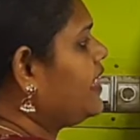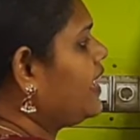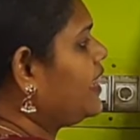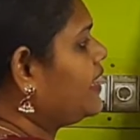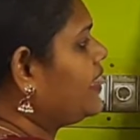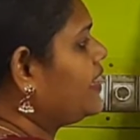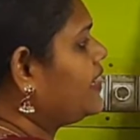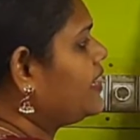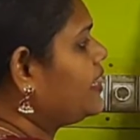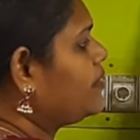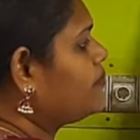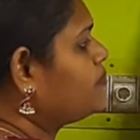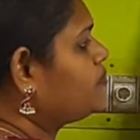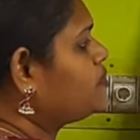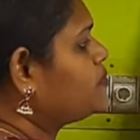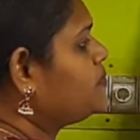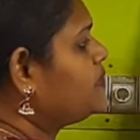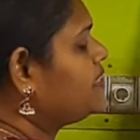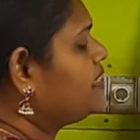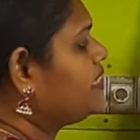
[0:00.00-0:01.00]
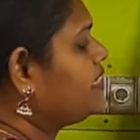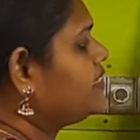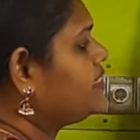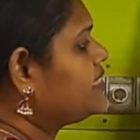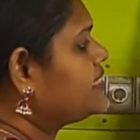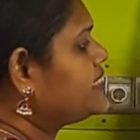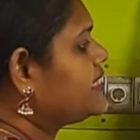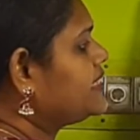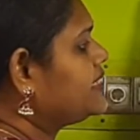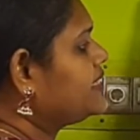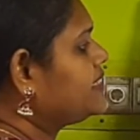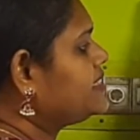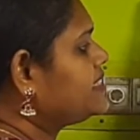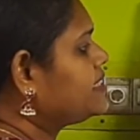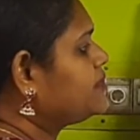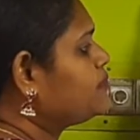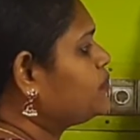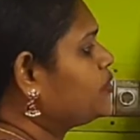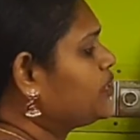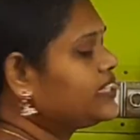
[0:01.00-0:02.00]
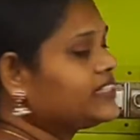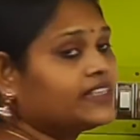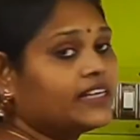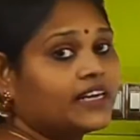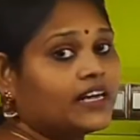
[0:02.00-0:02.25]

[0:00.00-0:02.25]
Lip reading: Again, I am splitting the sentence and putting the